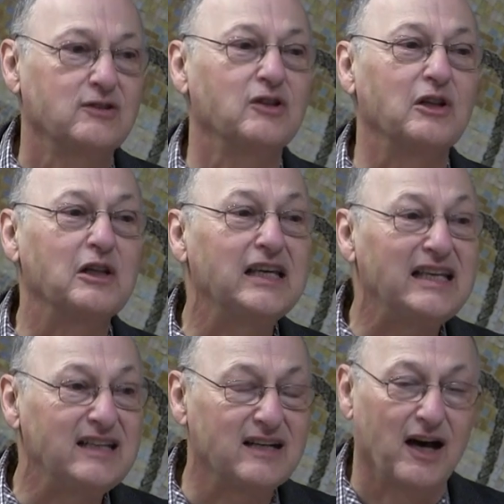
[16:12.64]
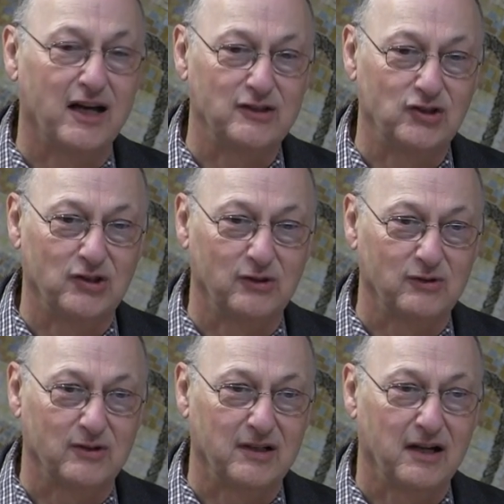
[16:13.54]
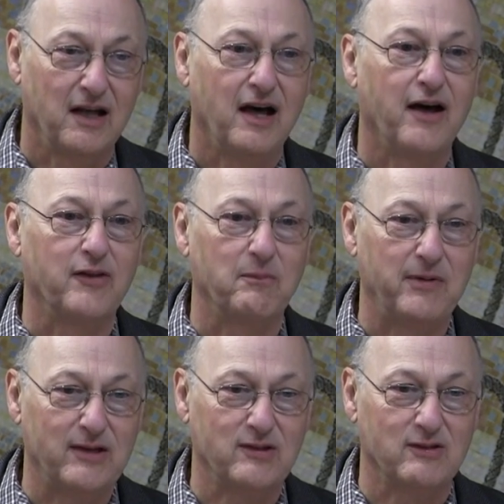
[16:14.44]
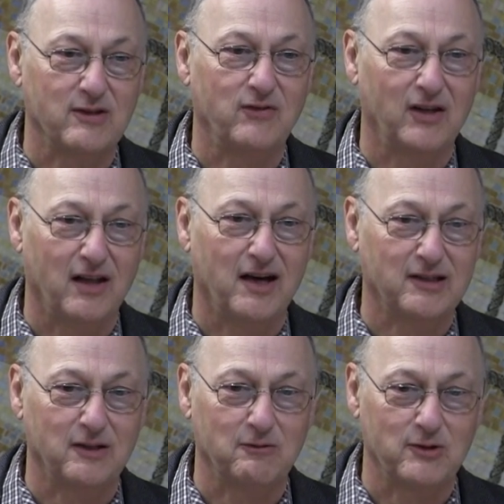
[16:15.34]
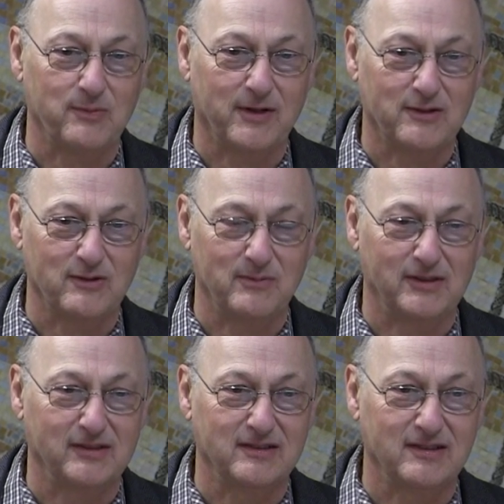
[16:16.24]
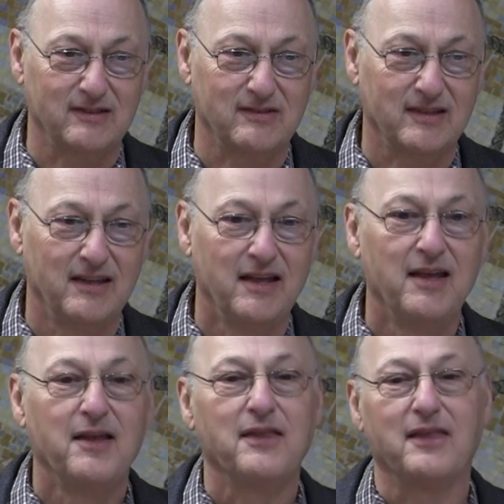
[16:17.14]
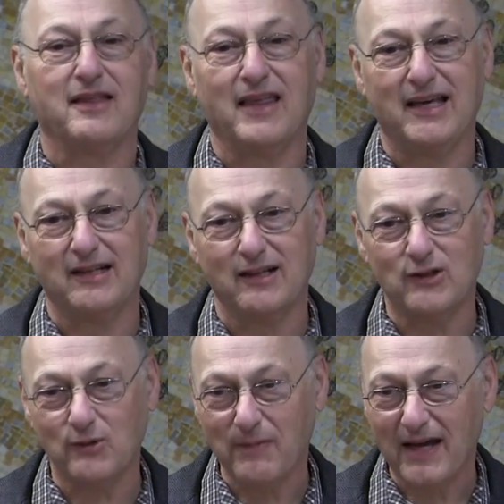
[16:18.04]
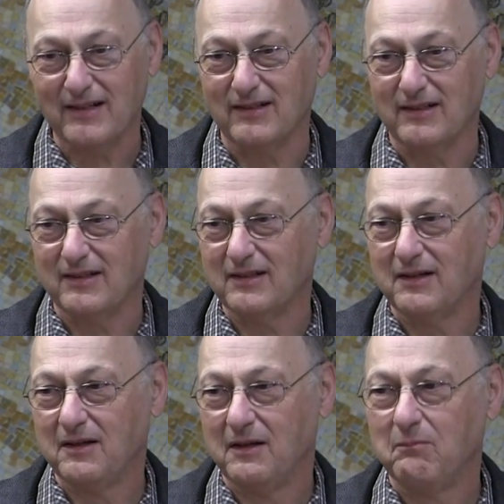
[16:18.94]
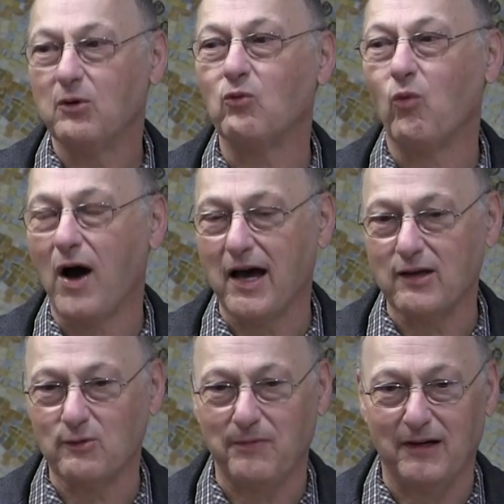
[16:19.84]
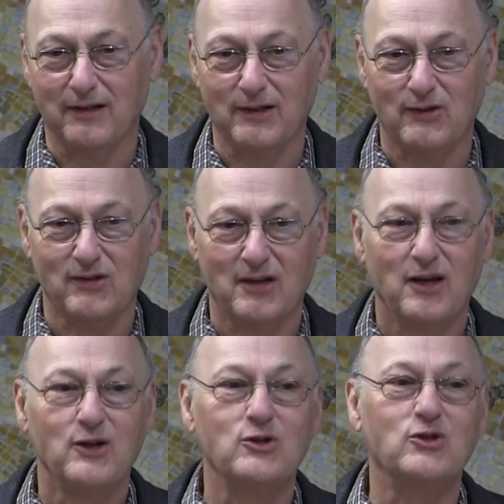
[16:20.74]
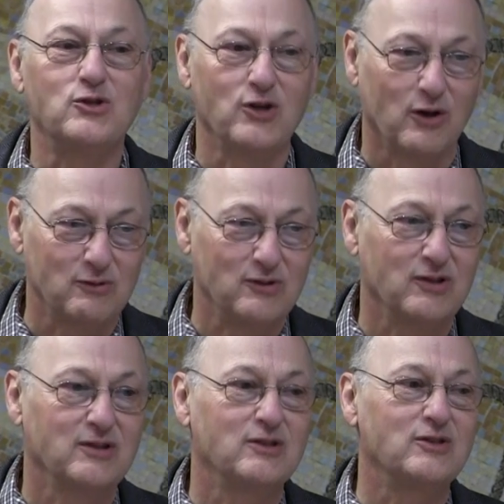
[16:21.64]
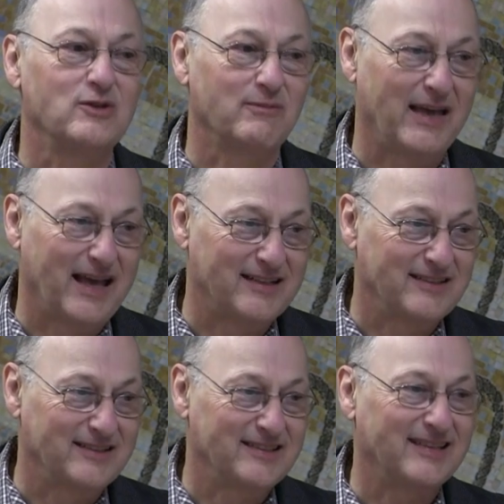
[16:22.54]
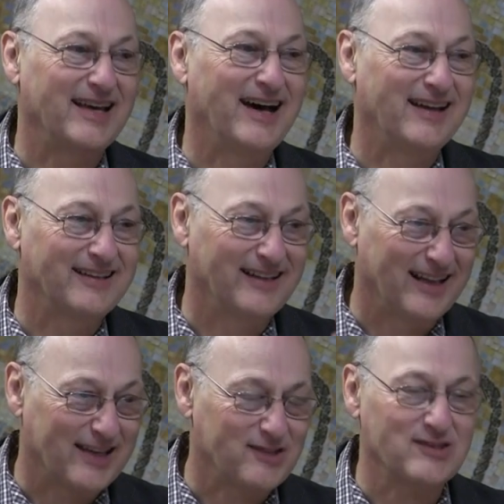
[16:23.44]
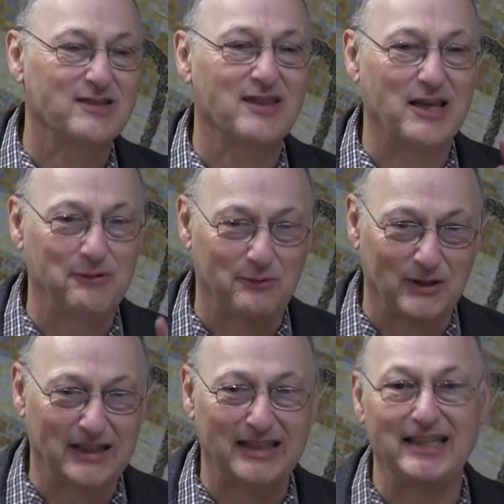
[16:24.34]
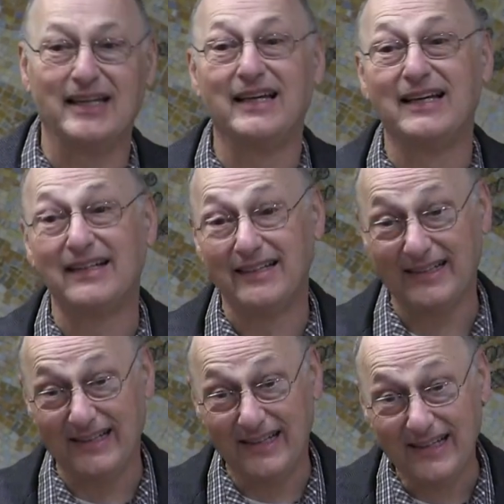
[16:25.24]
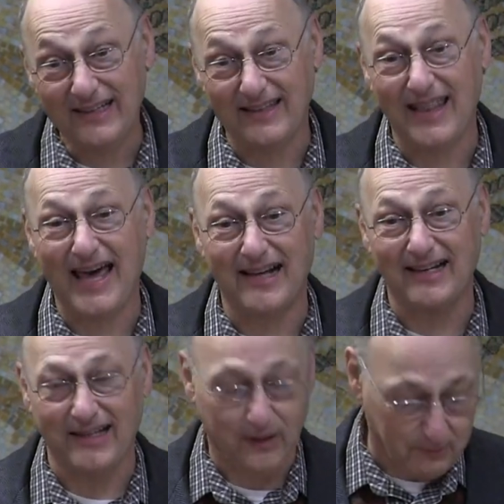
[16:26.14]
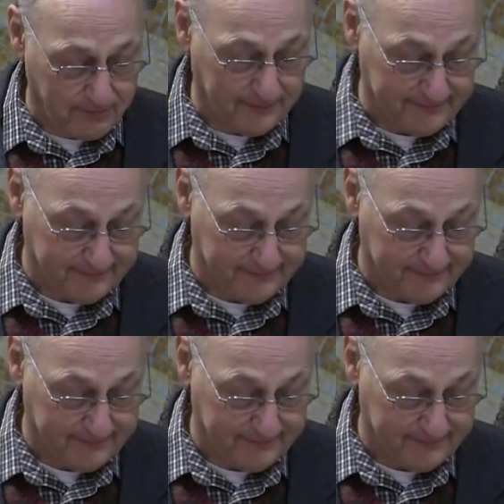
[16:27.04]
to lean on children on the basis of halachic responsibilities. That they can expect it, but wise parents don't demand it unless they really need that help.